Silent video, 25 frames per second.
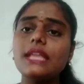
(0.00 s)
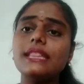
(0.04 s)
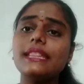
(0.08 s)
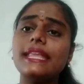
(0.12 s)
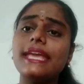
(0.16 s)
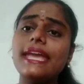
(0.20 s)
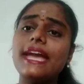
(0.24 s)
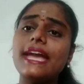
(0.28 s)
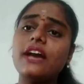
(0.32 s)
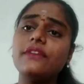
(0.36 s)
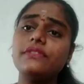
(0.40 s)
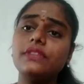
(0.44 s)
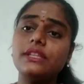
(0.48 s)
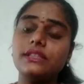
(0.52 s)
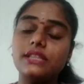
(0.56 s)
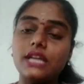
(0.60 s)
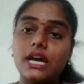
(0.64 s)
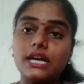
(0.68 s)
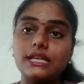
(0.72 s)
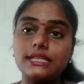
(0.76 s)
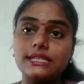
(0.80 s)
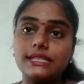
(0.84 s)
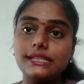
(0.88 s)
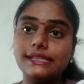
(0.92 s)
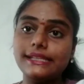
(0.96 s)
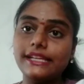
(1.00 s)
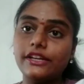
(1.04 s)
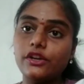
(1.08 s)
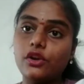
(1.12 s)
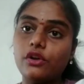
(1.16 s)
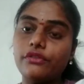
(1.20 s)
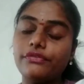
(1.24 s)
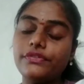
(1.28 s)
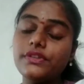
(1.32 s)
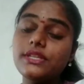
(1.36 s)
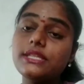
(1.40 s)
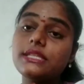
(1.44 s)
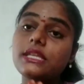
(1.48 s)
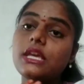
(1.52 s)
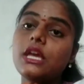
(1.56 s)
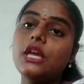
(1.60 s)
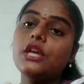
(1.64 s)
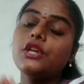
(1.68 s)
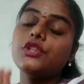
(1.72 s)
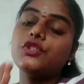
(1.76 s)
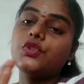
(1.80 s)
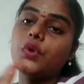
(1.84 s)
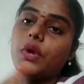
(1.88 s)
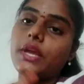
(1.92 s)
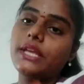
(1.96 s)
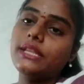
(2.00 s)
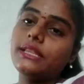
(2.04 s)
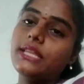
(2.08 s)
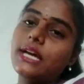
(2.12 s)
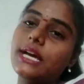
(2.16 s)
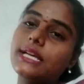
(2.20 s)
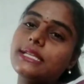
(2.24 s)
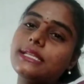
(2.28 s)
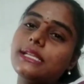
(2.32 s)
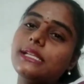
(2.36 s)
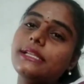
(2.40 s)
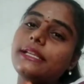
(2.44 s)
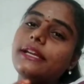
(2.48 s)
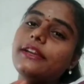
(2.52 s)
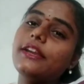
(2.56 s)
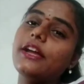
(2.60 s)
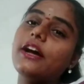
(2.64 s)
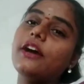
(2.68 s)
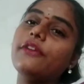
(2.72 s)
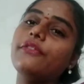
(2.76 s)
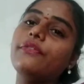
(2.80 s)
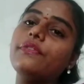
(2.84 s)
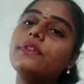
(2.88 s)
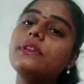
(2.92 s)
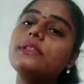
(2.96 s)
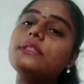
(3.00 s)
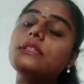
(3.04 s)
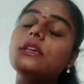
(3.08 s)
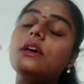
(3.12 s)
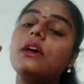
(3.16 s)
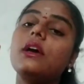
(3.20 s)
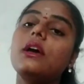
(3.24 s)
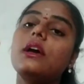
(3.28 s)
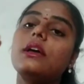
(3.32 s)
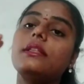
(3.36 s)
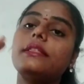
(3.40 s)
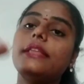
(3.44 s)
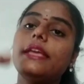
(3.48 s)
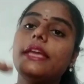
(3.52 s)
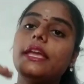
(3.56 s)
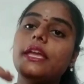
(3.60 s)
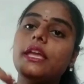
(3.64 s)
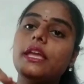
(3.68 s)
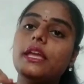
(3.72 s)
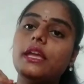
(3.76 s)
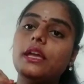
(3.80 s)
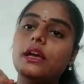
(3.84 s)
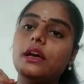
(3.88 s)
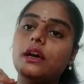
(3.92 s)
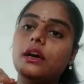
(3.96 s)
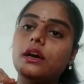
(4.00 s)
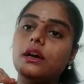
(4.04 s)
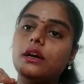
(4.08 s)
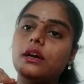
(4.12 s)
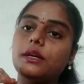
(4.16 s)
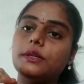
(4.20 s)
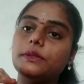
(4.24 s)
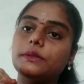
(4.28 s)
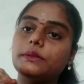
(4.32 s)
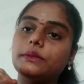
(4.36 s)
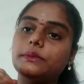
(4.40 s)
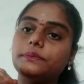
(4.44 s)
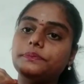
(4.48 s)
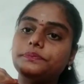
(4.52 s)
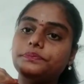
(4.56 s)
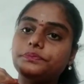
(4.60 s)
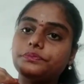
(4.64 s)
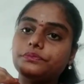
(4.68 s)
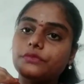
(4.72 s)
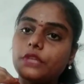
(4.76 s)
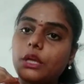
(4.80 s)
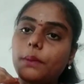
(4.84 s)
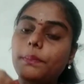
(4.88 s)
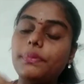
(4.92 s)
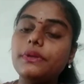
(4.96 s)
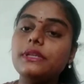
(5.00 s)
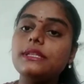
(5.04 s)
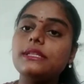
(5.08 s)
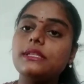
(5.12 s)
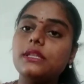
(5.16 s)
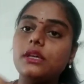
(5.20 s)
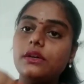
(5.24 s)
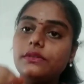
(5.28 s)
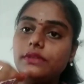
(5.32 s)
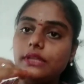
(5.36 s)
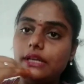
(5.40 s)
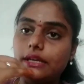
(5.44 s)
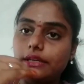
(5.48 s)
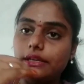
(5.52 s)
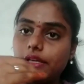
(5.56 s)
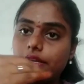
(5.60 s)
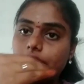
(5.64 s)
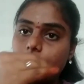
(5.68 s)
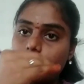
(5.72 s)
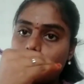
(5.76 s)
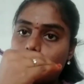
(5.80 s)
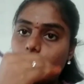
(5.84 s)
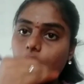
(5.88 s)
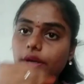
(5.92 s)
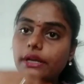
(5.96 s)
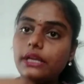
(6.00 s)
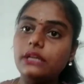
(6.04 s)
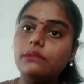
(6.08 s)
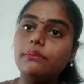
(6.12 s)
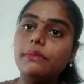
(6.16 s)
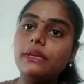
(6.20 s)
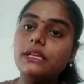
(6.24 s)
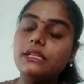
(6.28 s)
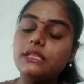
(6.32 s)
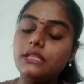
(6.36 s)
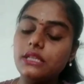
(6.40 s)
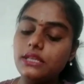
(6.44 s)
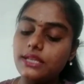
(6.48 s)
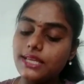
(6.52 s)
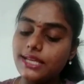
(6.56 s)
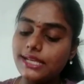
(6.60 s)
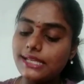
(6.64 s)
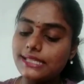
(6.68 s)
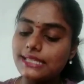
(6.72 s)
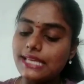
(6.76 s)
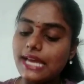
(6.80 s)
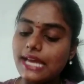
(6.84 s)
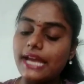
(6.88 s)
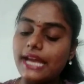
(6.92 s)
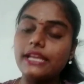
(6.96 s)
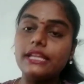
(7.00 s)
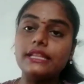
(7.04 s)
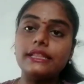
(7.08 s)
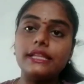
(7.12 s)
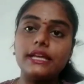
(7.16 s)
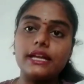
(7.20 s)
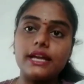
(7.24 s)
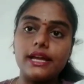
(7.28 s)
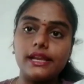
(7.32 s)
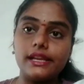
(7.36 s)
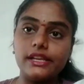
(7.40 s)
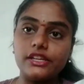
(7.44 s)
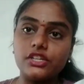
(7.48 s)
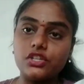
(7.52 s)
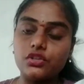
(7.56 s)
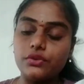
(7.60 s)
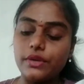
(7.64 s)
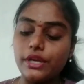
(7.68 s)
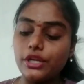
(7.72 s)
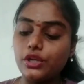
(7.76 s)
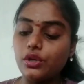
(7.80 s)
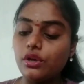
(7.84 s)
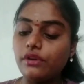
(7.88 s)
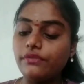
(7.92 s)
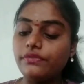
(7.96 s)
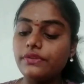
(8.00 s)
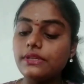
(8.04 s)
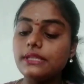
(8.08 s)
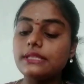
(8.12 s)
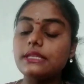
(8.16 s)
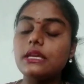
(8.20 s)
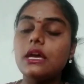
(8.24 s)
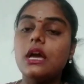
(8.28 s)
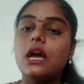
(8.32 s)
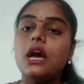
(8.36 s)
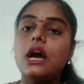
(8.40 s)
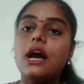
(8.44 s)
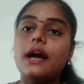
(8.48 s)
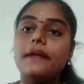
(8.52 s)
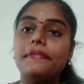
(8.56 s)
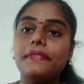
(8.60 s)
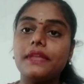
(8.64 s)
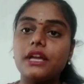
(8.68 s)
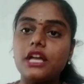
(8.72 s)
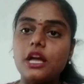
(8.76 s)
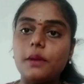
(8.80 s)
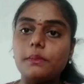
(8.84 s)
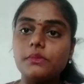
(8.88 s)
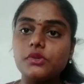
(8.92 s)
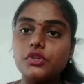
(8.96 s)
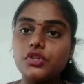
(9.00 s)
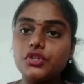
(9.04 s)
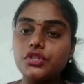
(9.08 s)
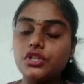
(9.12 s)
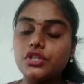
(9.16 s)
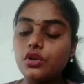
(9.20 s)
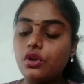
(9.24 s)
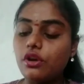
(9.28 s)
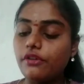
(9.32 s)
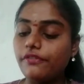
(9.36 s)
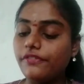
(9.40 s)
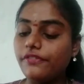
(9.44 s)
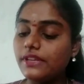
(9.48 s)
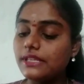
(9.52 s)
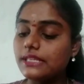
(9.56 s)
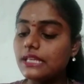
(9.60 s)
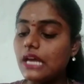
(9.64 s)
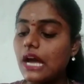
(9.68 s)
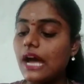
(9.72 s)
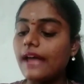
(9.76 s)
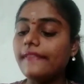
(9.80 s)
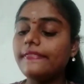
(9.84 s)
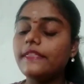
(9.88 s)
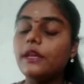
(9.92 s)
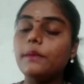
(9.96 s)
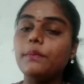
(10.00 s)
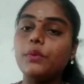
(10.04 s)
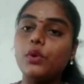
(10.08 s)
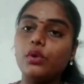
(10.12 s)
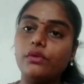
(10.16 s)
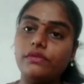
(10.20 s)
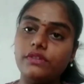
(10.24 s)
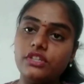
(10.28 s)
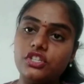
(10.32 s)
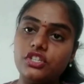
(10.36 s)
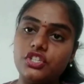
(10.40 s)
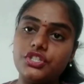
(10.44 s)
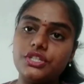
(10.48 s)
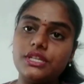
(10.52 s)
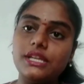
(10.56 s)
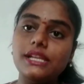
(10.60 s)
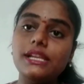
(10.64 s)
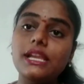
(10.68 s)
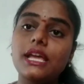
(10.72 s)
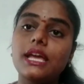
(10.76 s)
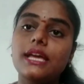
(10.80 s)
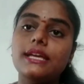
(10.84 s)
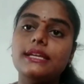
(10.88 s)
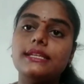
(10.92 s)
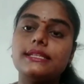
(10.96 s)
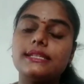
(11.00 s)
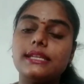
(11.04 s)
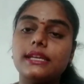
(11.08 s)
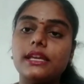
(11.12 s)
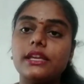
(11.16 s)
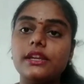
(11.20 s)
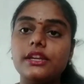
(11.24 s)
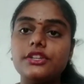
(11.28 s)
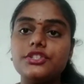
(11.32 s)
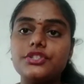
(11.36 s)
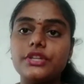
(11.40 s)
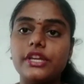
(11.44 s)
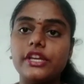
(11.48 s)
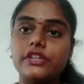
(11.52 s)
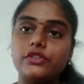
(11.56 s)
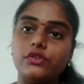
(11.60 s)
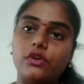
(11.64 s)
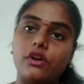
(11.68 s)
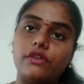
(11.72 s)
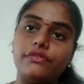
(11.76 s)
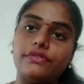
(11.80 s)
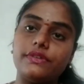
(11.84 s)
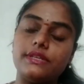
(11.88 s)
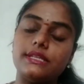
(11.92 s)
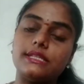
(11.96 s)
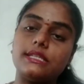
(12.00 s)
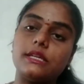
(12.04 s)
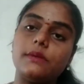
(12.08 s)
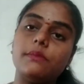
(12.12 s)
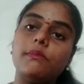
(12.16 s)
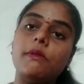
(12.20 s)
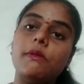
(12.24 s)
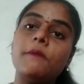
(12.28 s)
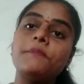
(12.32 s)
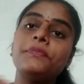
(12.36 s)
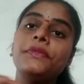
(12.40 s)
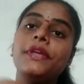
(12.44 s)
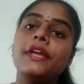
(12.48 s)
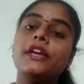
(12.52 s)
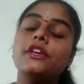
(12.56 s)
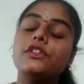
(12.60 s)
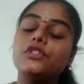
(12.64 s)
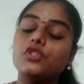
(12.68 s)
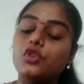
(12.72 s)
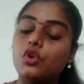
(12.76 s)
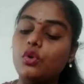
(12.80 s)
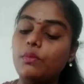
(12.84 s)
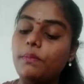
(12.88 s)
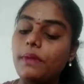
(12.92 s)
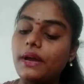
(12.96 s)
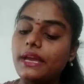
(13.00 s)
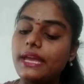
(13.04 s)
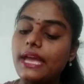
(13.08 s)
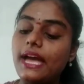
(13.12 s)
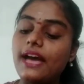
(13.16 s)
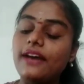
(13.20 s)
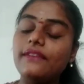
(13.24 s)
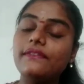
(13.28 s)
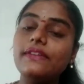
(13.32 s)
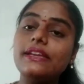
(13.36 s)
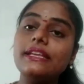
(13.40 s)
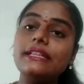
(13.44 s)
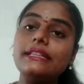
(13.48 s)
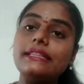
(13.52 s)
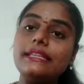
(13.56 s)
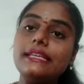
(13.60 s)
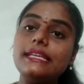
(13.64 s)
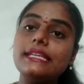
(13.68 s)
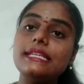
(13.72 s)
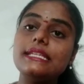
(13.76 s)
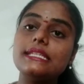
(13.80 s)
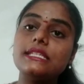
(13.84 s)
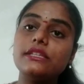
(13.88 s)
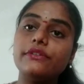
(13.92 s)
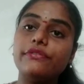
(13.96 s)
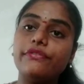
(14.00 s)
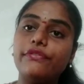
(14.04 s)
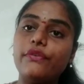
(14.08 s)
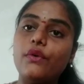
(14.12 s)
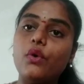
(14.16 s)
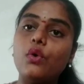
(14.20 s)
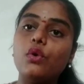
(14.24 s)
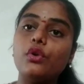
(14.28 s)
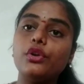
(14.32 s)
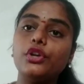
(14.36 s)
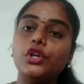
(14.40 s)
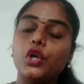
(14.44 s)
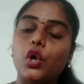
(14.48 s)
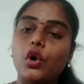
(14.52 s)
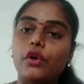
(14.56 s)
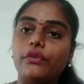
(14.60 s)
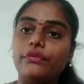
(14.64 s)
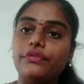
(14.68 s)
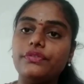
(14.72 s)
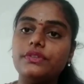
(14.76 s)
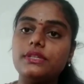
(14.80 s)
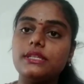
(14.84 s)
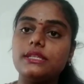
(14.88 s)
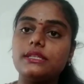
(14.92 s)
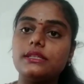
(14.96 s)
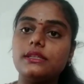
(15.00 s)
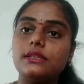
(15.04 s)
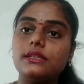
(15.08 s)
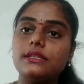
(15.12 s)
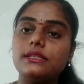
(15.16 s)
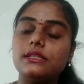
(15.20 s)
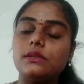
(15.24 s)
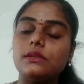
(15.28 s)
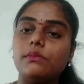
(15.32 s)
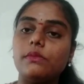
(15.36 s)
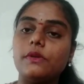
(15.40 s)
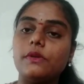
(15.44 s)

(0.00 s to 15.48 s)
They have the Tahsildar office. So in Tahsildar office they preserve that recorded materials, and in the collectorate office and the commissioner office and the provisional secretariat office. So by having these 4 offices,